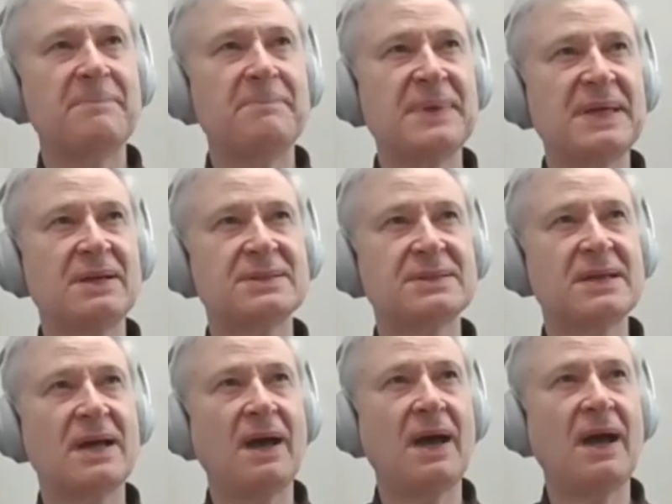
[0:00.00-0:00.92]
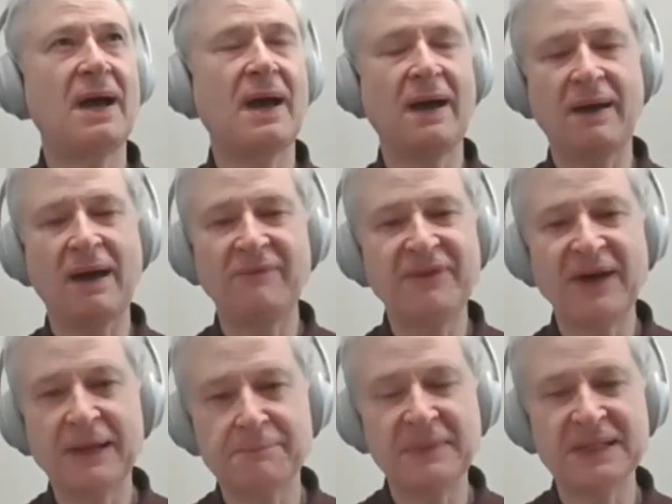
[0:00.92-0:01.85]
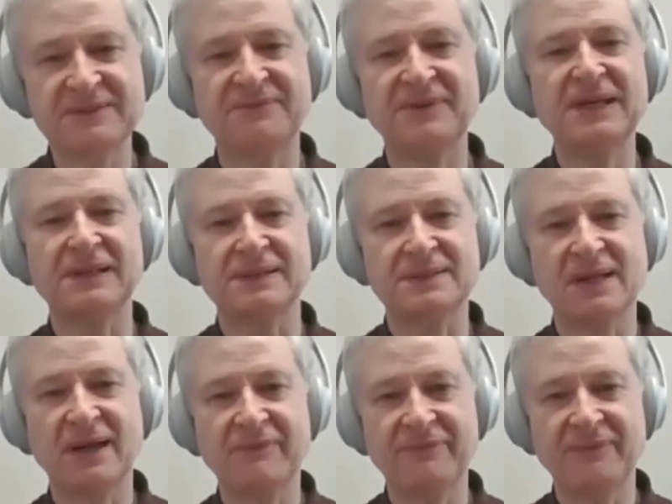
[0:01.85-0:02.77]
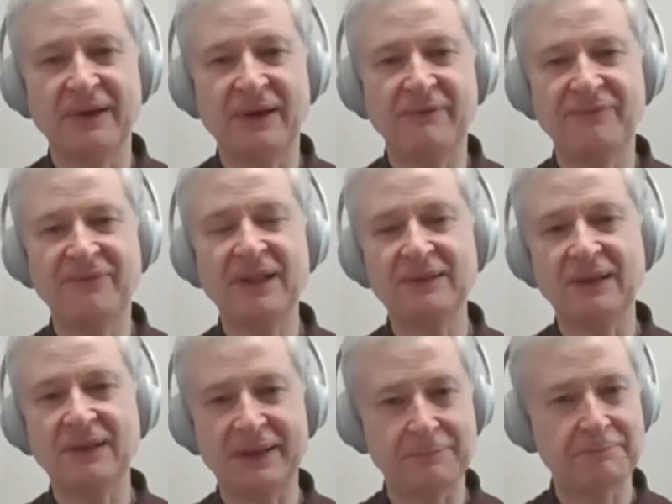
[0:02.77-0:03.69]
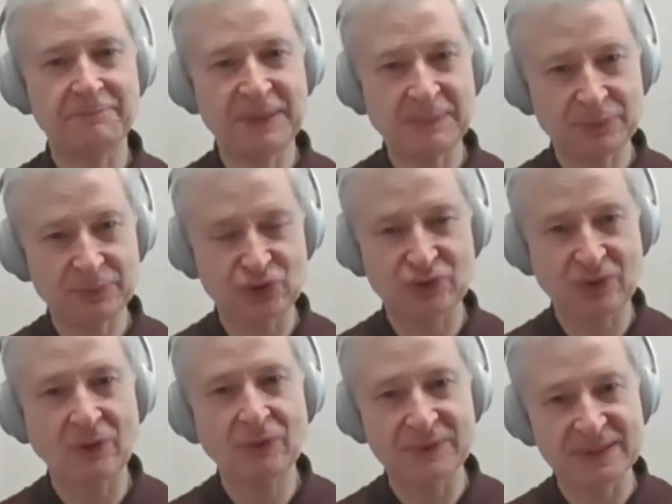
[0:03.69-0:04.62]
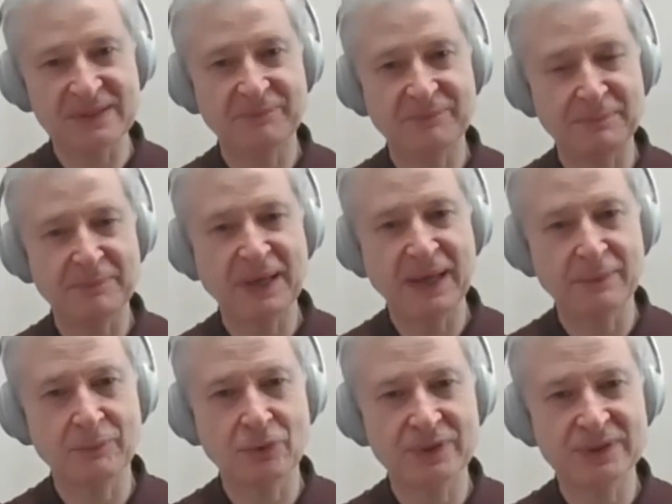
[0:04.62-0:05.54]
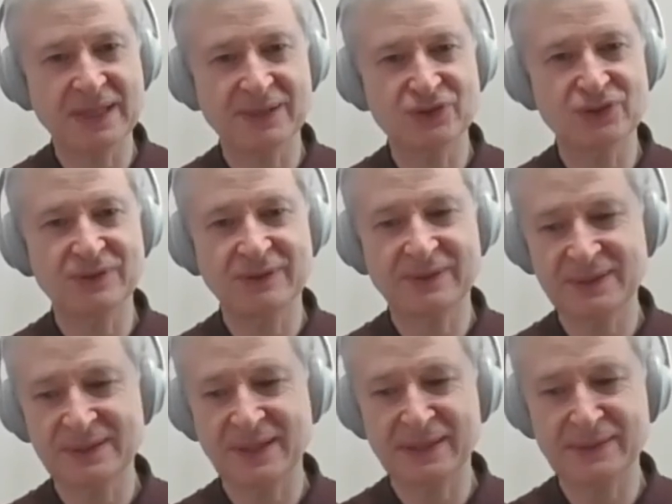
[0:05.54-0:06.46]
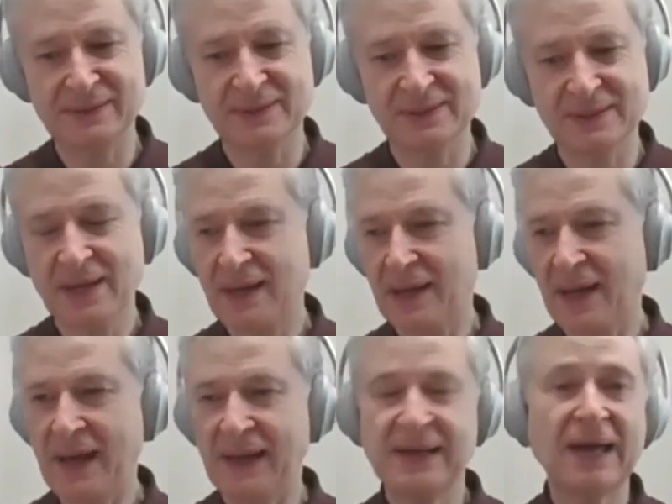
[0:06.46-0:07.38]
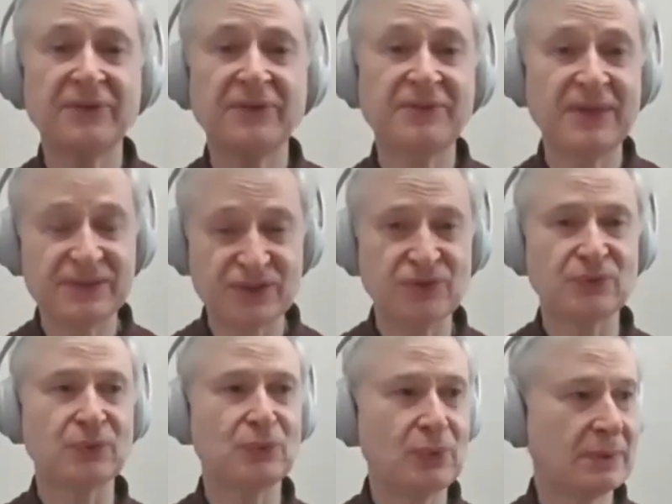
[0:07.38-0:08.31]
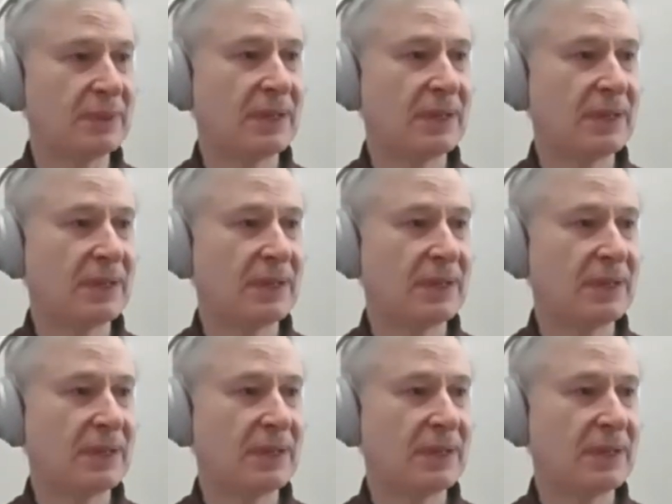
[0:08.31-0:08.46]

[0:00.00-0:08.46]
because I, have had mixed feelings. I've, I've felt like people should always have been paying more attention to these things. And now that they do,